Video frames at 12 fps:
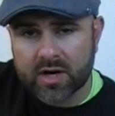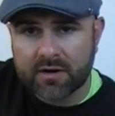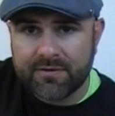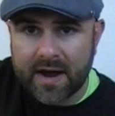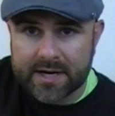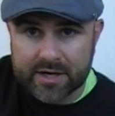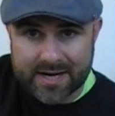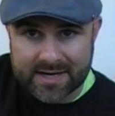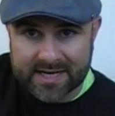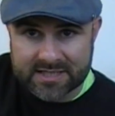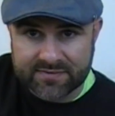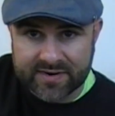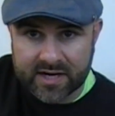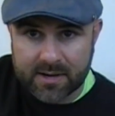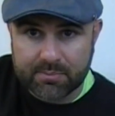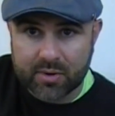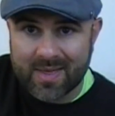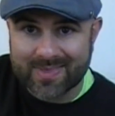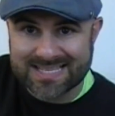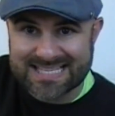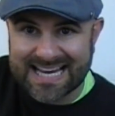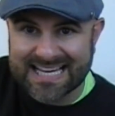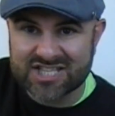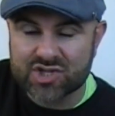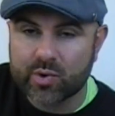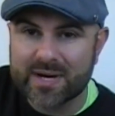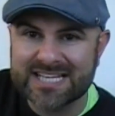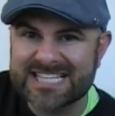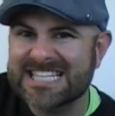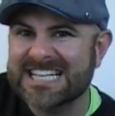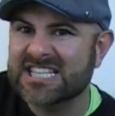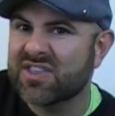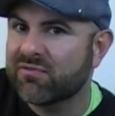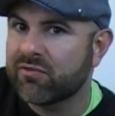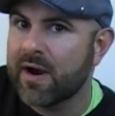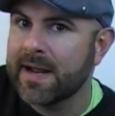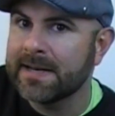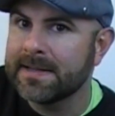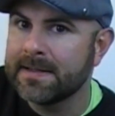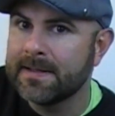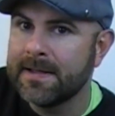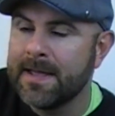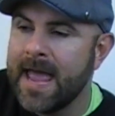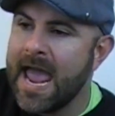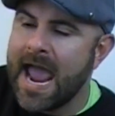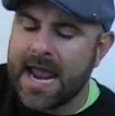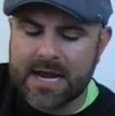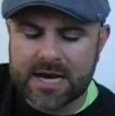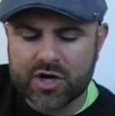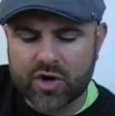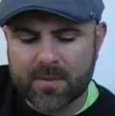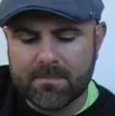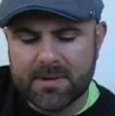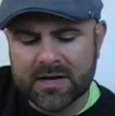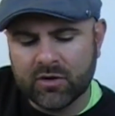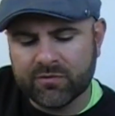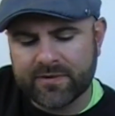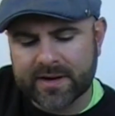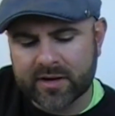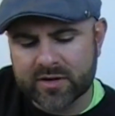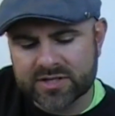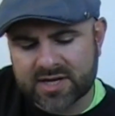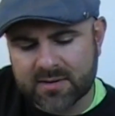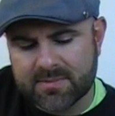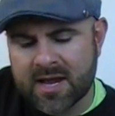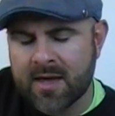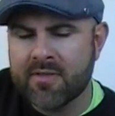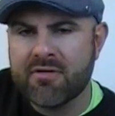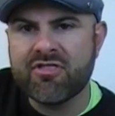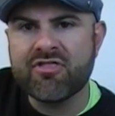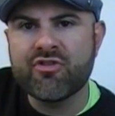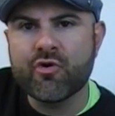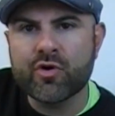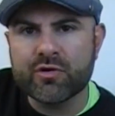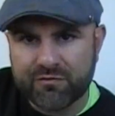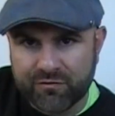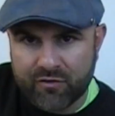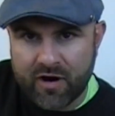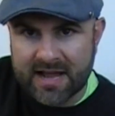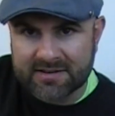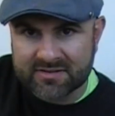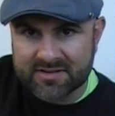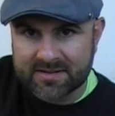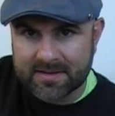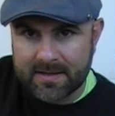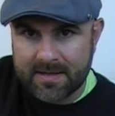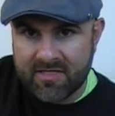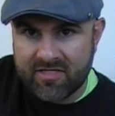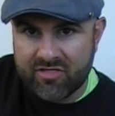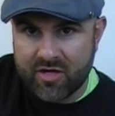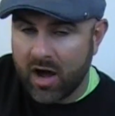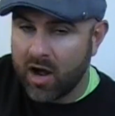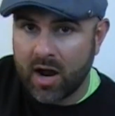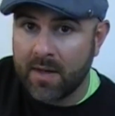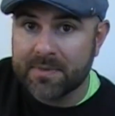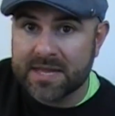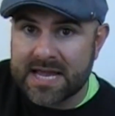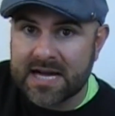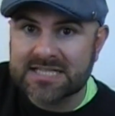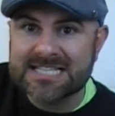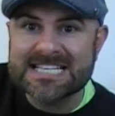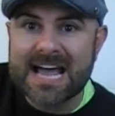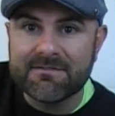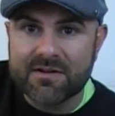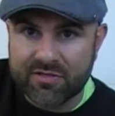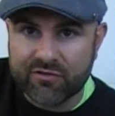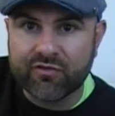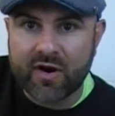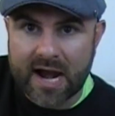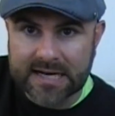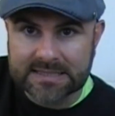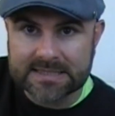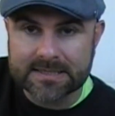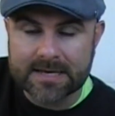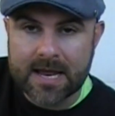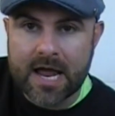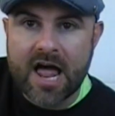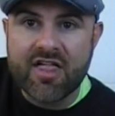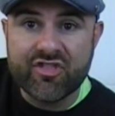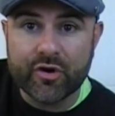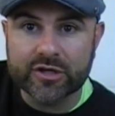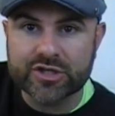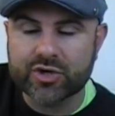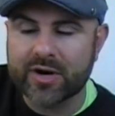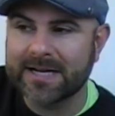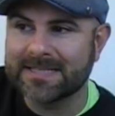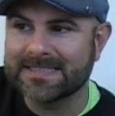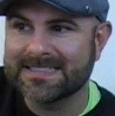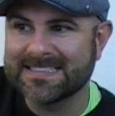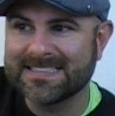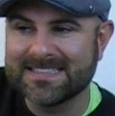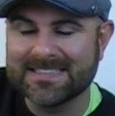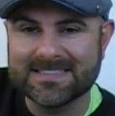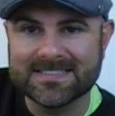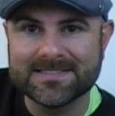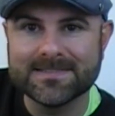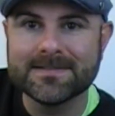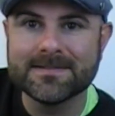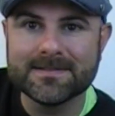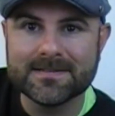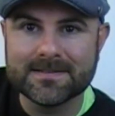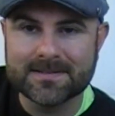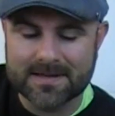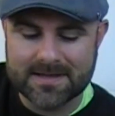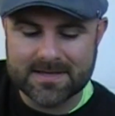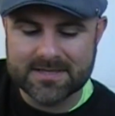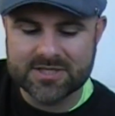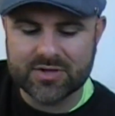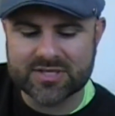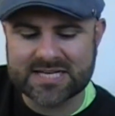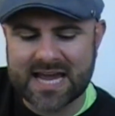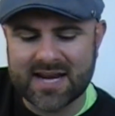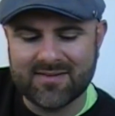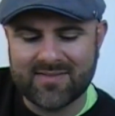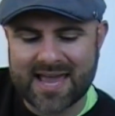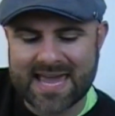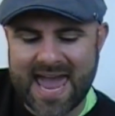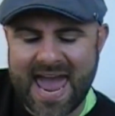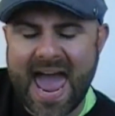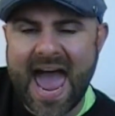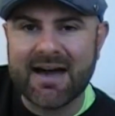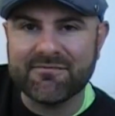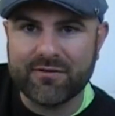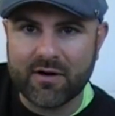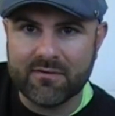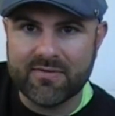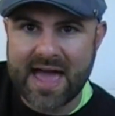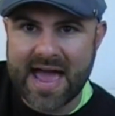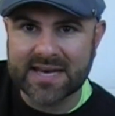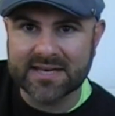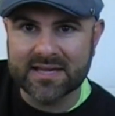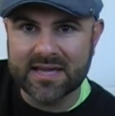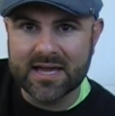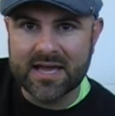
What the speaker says: going to find your index finger, put on the 2nd string, 6th fret, and then your middle finger is going to be on the 3rd fret, on the 7th fret, 3rd string. So it's kind of like half of that